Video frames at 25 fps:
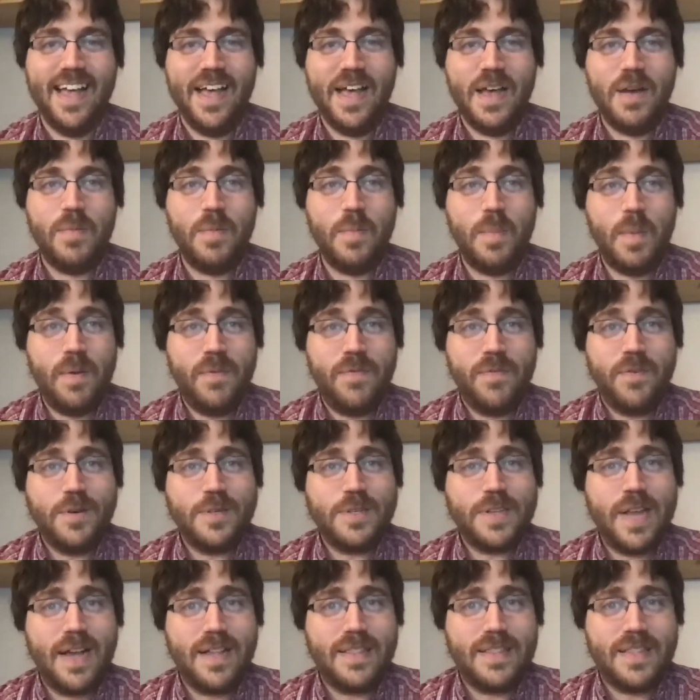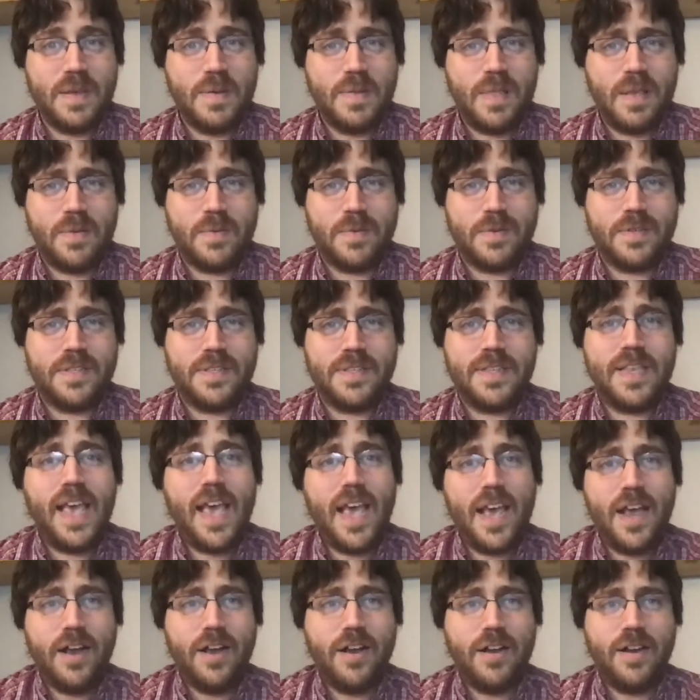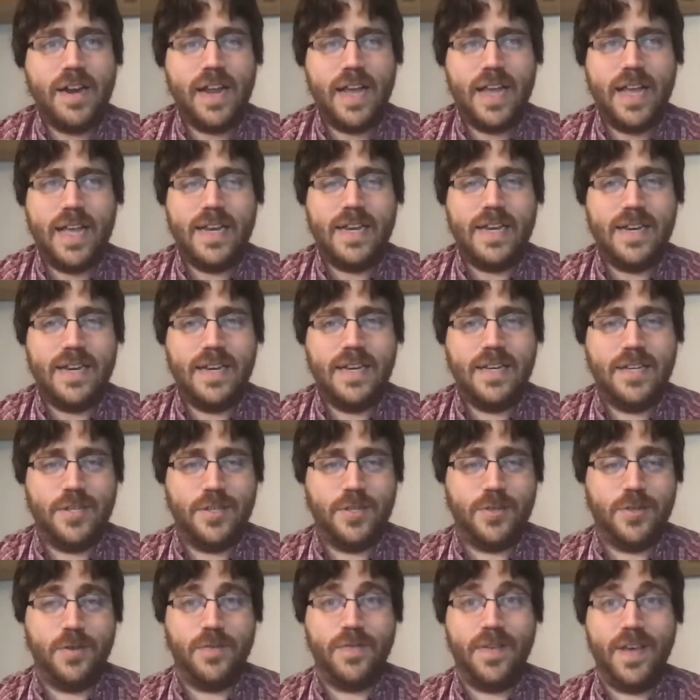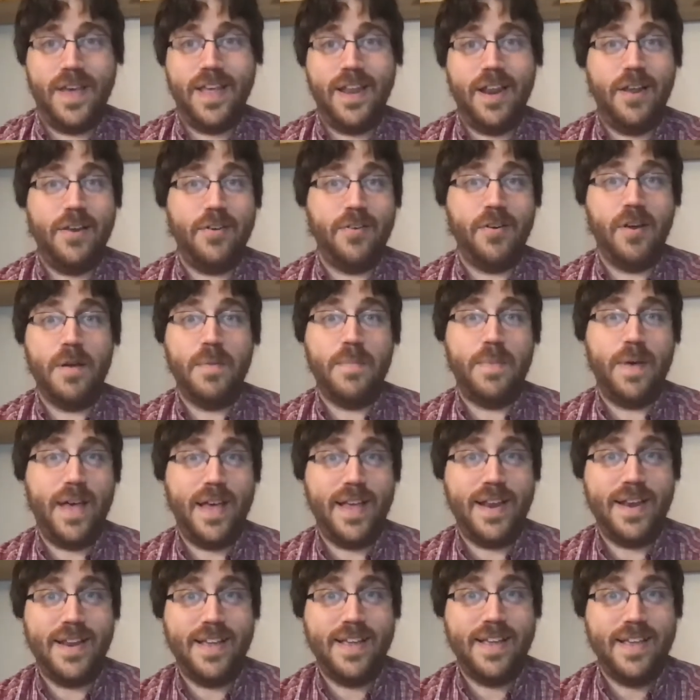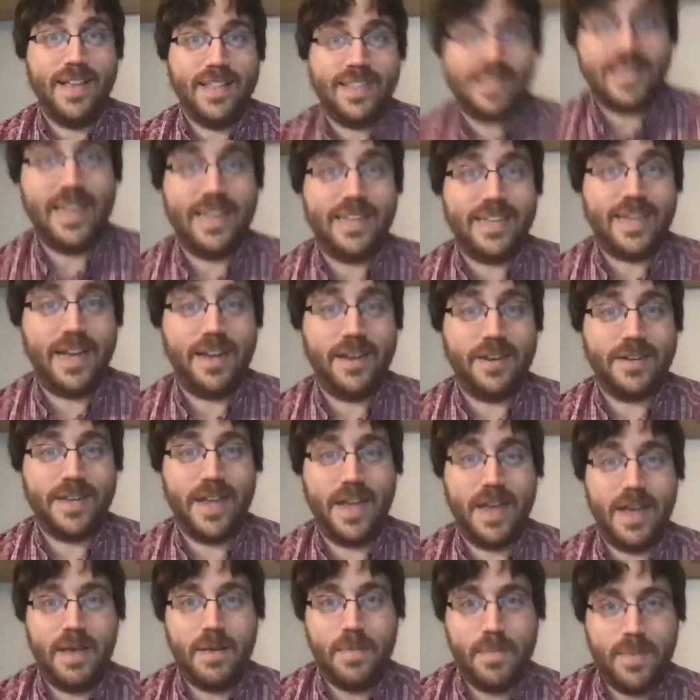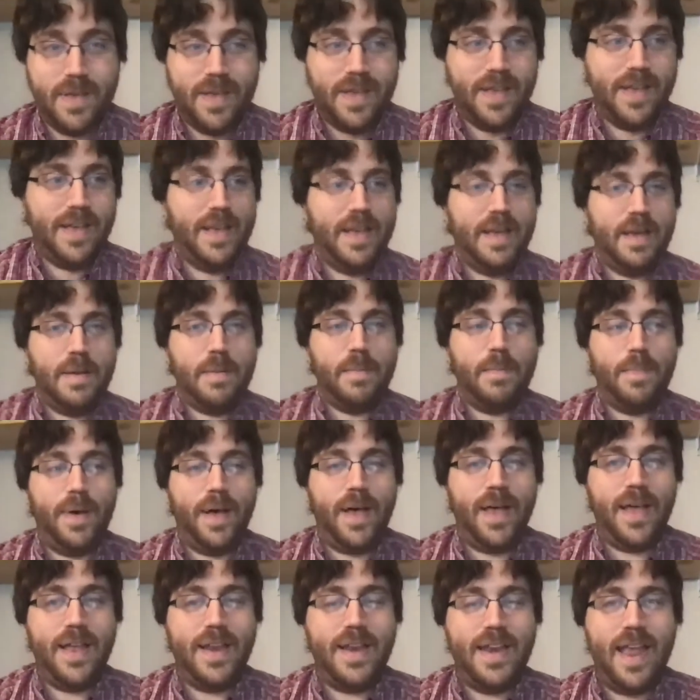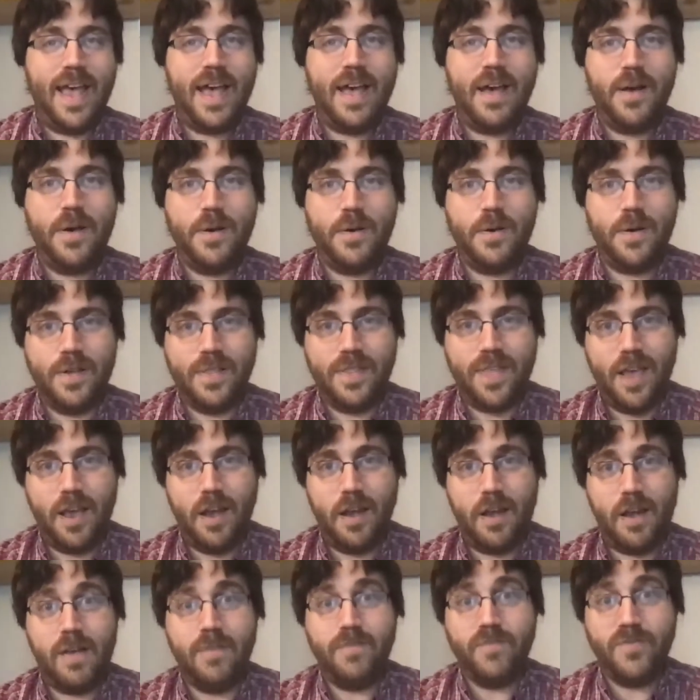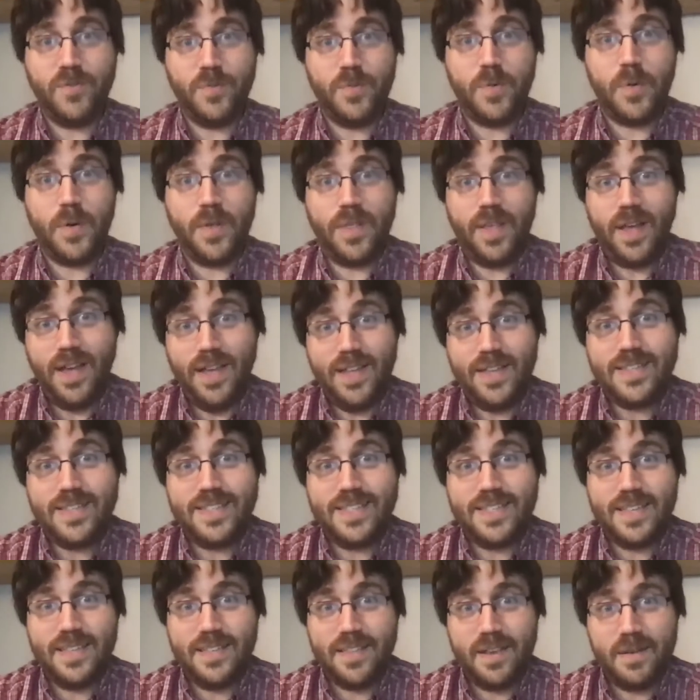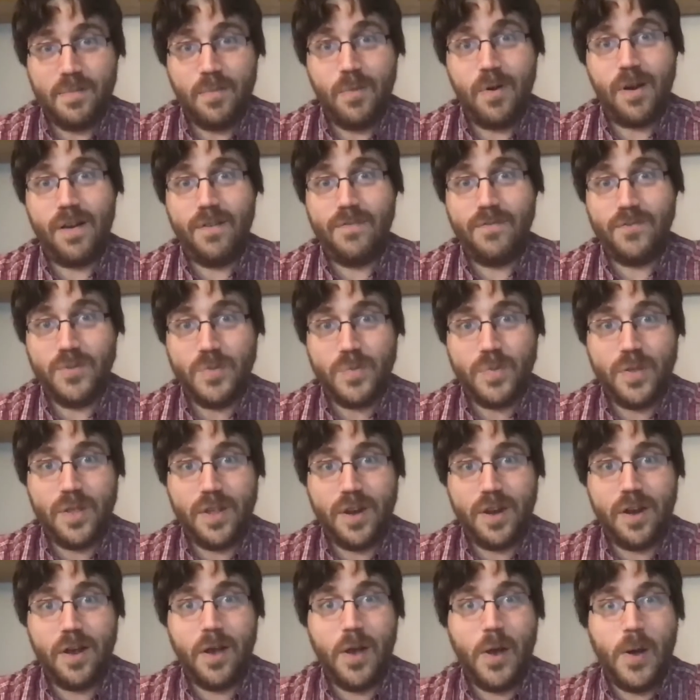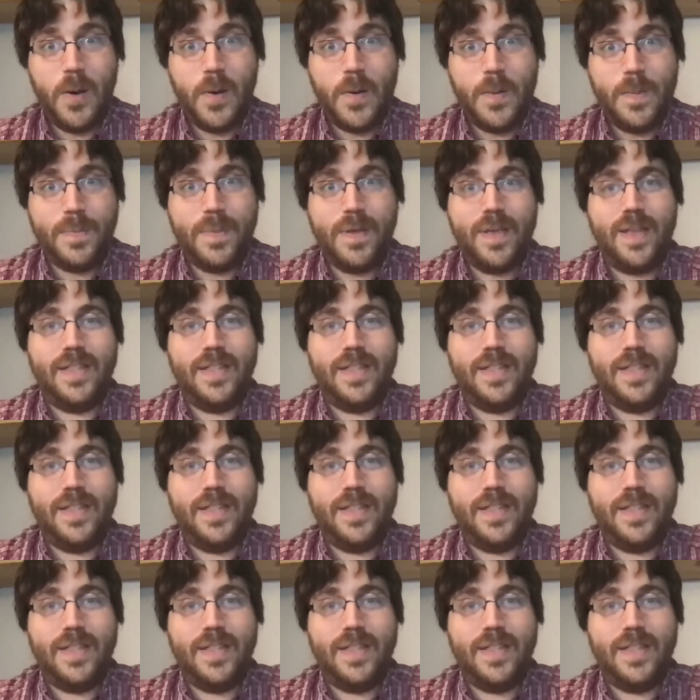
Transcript: When we first got them, they were scared and just sort of hid under our bed the entire time. But now they are comfortable with us. They're more comfortable in our home.